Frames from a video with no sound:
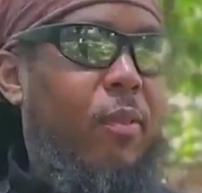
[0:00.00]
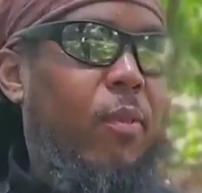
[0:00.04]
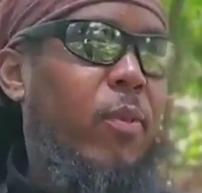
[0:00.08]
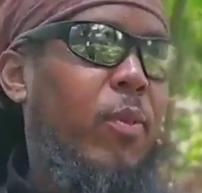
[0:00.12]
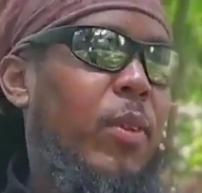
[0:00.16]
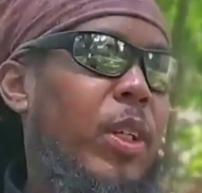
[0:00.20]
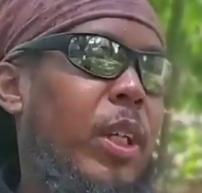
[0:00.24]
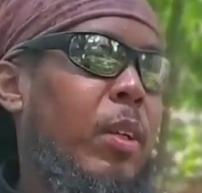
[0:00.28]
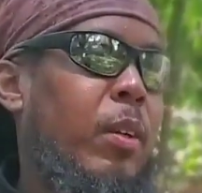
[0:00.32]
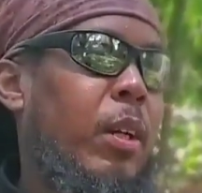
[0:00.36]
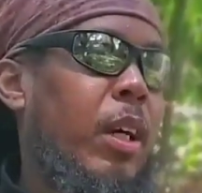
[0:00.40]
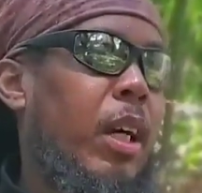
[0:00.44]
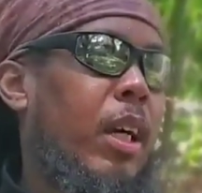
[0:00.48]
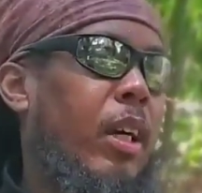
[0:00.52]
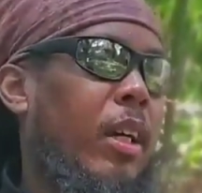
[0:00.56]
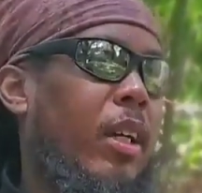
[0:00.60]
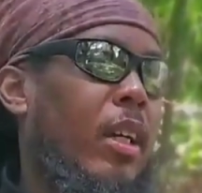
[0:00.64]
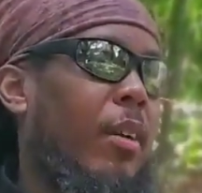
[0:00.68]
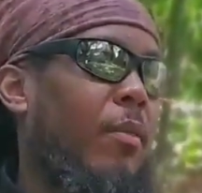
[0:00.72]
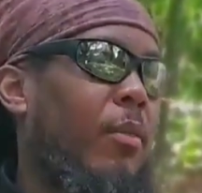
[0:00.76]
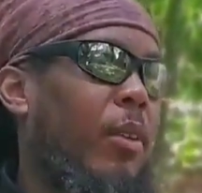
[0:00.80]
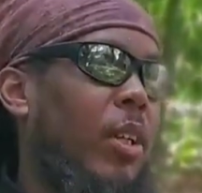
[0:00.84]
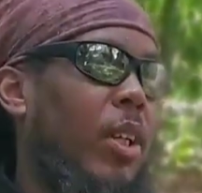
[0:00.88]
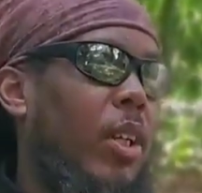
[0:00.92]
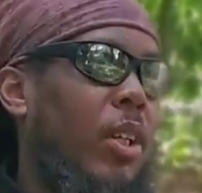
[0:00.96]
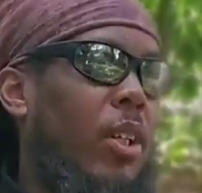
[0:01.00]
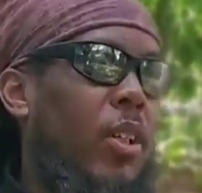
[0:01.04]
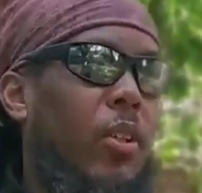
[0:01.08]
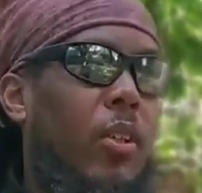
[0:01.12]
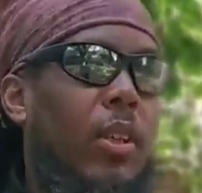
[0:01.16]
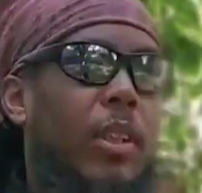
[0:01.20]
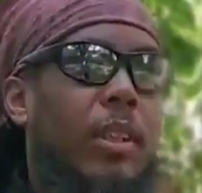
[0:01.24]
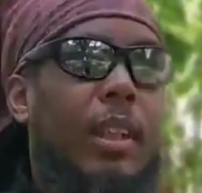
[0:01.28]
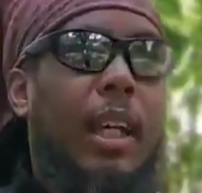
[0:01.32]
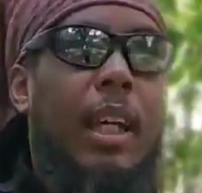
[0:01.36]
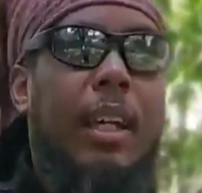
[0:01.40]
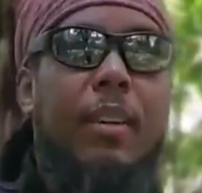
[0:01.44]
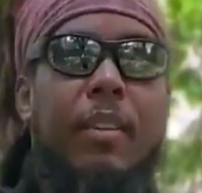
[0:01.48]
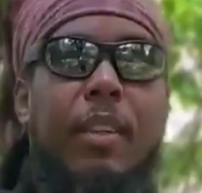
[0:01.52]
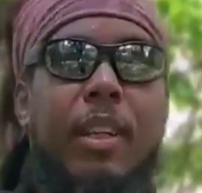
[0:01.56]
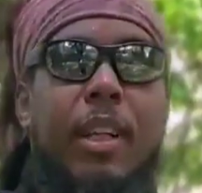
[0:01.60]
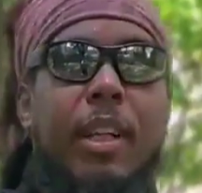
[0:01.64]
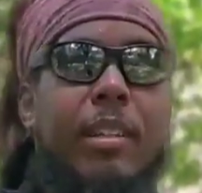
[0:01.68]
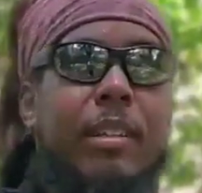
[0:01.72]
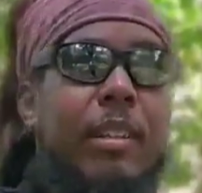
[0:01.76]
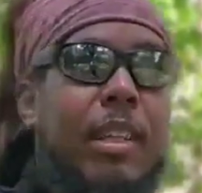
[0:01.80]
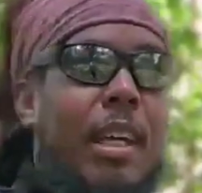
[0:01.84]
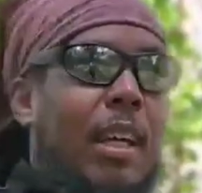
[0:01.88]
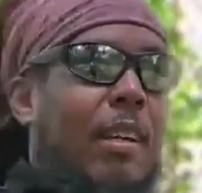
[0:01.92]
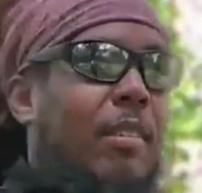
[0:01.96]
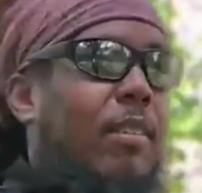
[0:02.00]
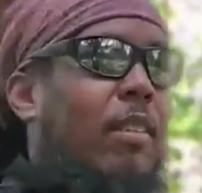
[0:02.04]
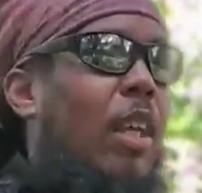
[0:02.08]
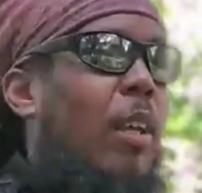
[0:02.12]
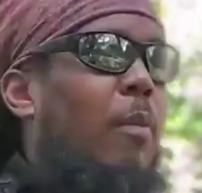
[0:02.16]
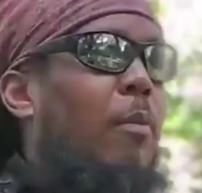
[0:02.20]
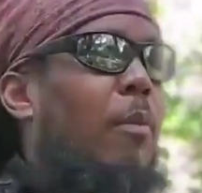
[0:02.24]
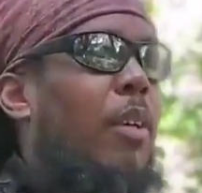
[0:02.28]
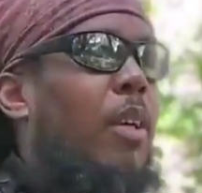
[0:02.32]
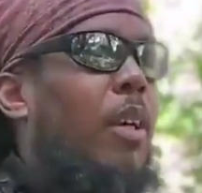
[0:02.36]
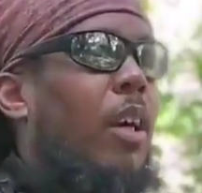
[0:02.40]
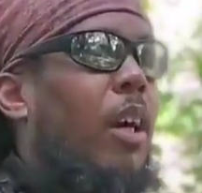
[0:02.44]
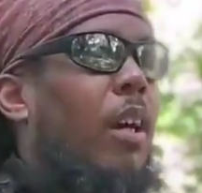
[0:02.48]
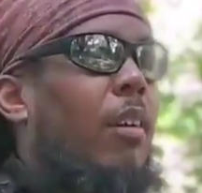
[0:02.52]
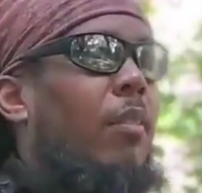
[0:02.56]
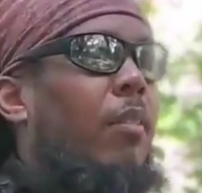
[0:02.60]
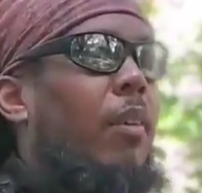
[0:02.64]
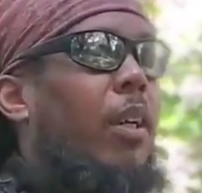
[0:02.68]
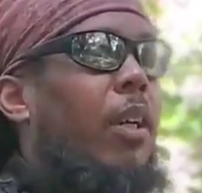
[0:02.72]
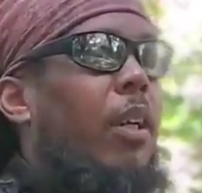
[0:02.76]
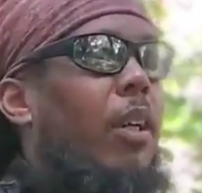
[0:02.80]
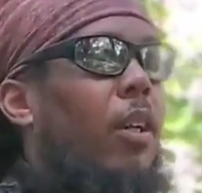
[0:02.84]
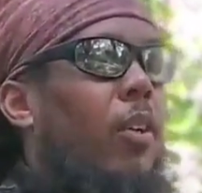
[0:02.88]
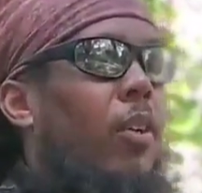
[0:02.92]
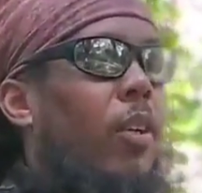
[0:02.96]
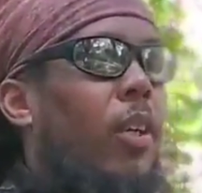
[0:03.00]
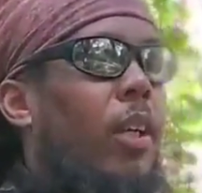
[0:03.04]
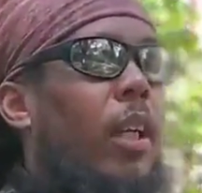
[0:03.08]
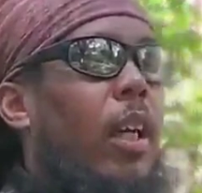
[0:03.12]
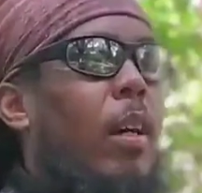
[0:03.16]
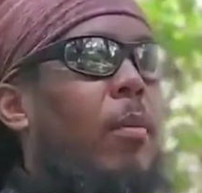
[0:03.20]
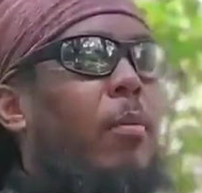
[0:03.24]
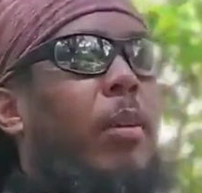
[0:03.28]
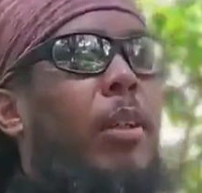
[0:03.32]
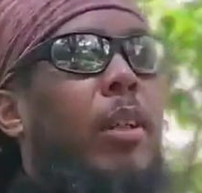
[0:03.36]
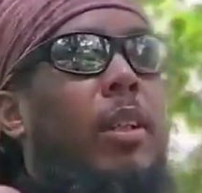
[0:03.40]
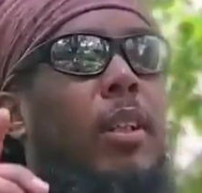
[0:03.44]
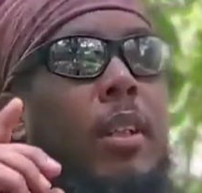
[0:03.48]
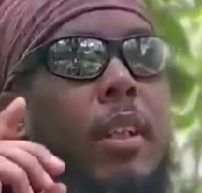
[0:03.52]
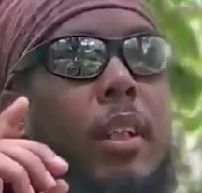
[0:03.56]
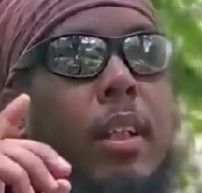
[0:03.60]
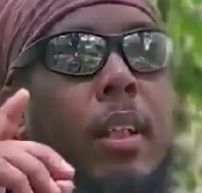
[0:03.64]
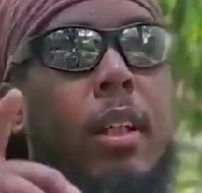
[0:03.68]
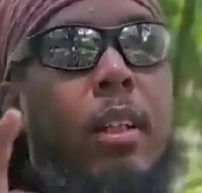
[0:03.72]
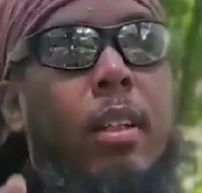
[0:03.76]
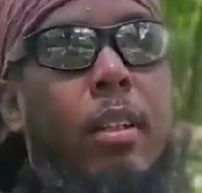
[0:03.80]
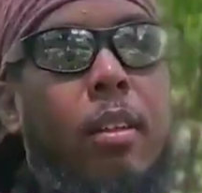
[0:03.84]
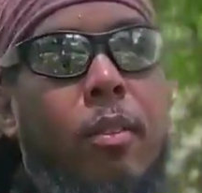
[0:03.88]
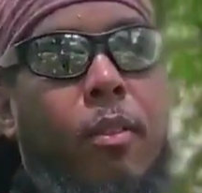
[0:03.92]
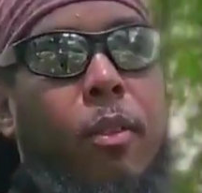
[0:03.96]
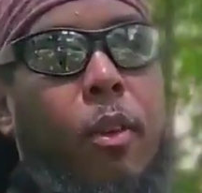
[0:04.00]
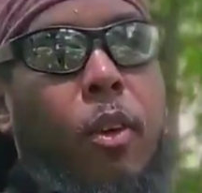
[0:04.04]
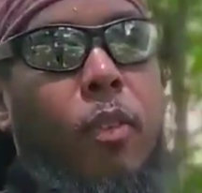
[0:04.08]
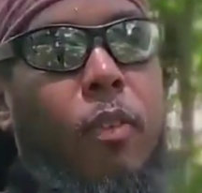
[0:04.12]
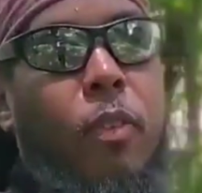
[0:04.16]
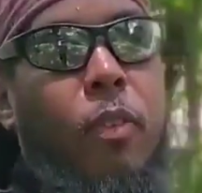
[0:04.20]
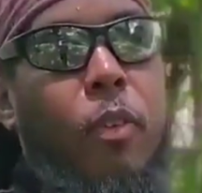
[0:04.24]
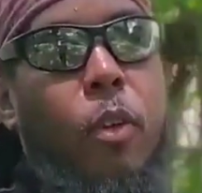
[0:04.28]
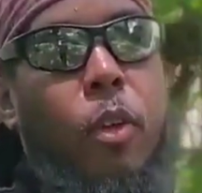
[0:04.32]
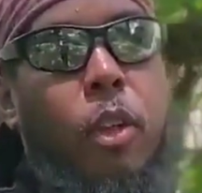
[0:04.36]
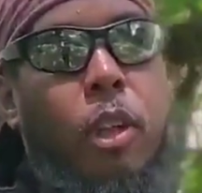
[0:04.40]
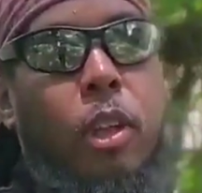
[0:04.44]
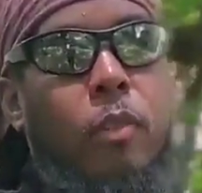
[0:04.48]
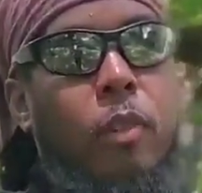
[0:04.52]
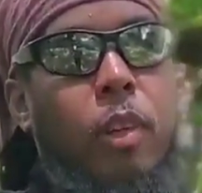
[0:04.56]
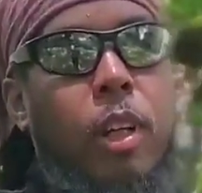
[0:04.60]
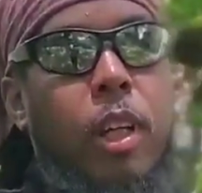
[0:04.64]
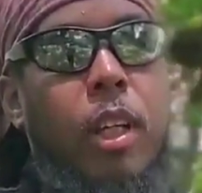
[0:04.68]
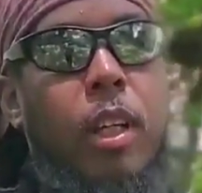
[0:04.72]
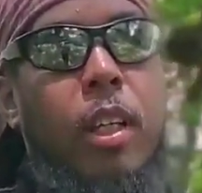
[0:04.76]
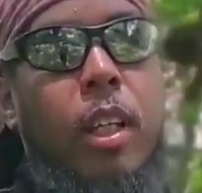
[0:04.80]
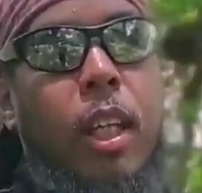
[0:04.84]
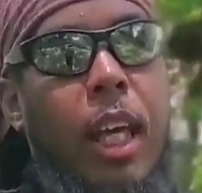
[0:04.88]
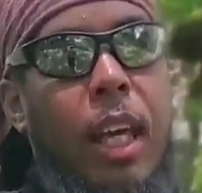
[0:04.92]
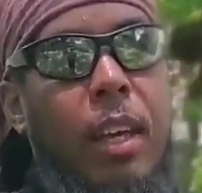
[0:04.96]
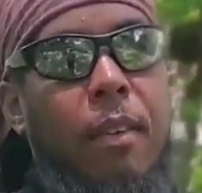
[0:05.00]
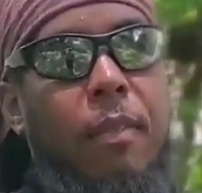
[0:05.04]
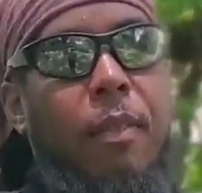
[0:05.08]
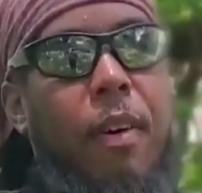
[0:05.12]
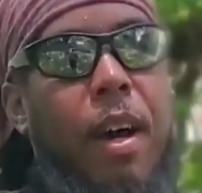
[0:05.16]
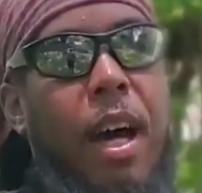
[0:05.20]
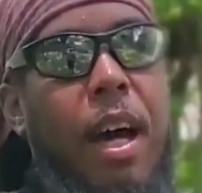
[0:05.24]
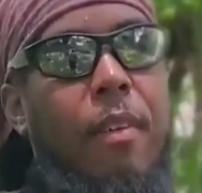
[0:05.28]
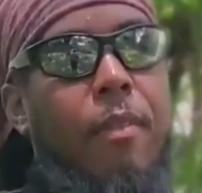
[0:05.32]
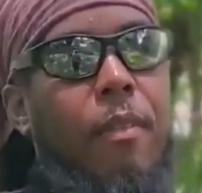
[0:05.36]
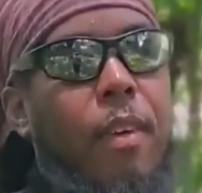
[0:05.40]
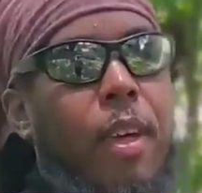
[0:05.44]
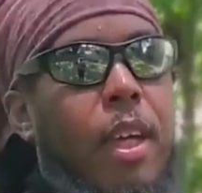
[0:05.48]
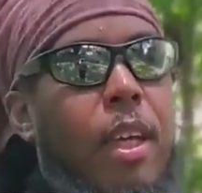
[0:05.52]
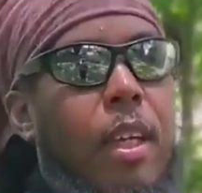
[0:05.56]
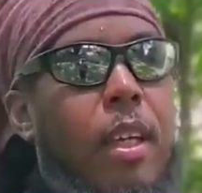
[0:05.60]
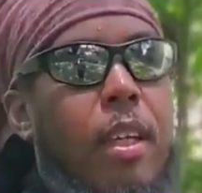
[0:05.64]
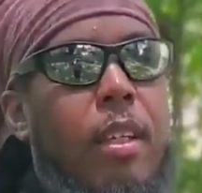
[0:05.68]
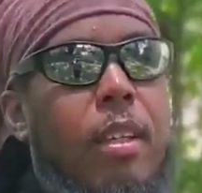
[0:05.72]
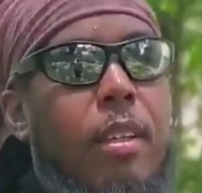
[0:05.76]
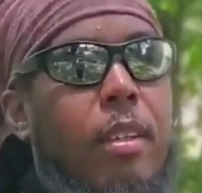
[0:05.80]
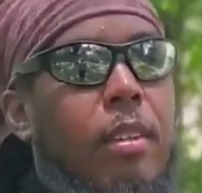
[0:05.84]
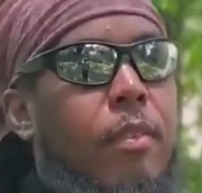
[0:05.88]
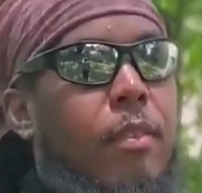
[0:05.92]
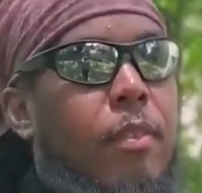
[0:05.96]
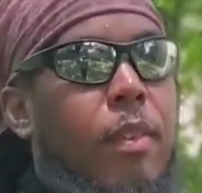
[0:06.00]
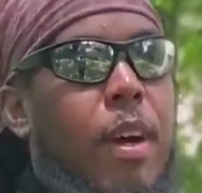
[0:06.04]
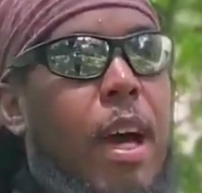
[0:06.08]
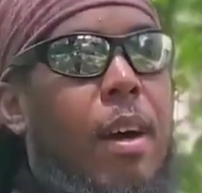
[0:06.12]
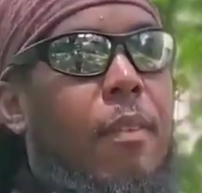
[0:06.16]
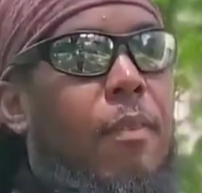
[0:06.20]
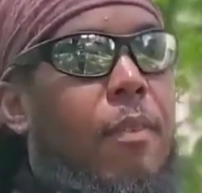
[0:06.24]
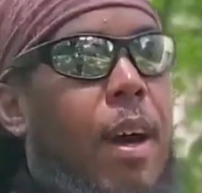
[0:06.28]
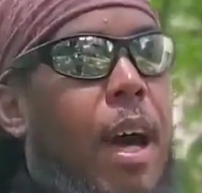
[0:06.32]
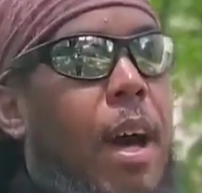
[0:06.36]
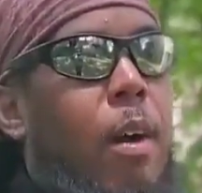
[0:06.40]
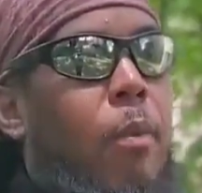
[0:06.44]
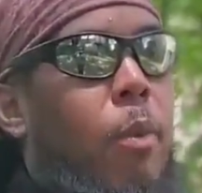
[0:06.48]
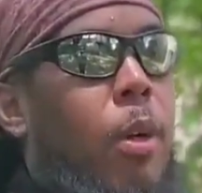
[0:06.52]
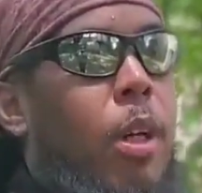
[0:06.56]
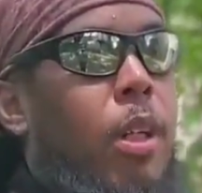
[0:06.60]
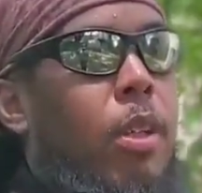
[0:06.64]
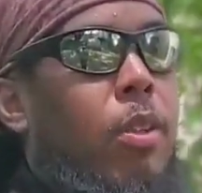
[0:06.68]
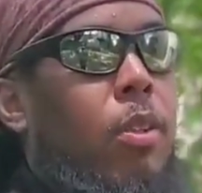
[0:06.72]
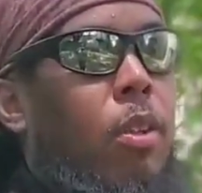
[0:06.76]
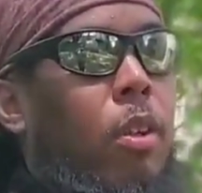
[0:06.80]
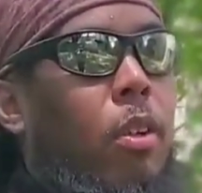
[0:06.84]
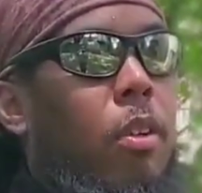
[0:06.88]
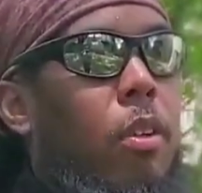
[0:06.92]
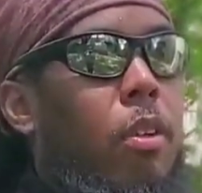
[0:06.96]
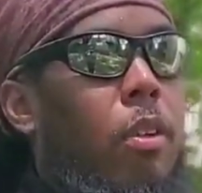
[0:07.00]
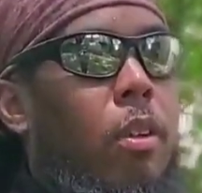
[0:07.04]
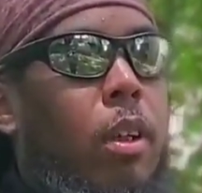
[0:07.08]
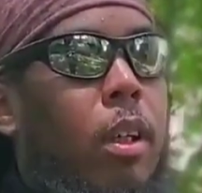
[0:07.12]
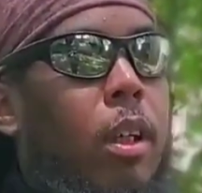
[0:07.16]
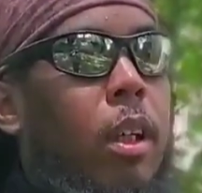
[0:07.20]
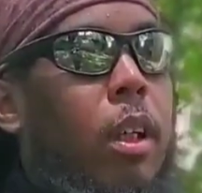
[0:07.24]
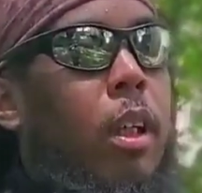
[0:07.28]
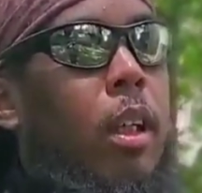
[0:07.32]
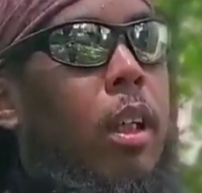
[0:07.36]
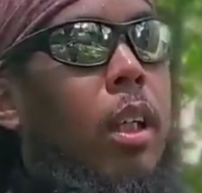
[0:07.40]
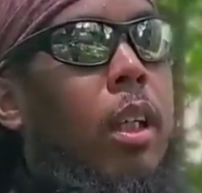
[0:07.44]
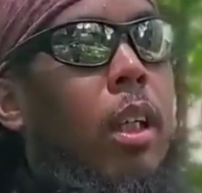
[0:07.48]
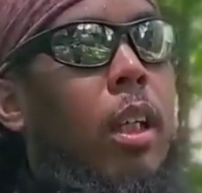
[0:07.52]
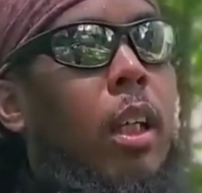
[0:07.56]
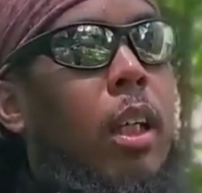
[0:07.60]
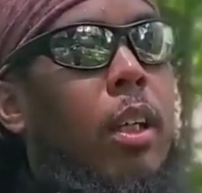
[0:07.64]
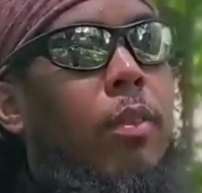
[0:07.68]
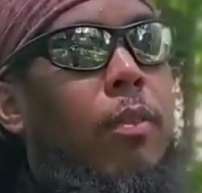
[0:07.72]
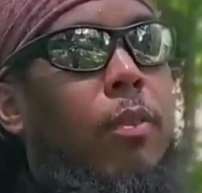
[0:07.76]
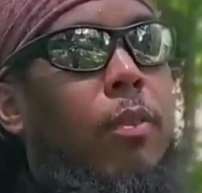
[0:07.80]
we the uh, company to do Executive Cutz Landscaping. Y'all already know the number 443 858 5512. That's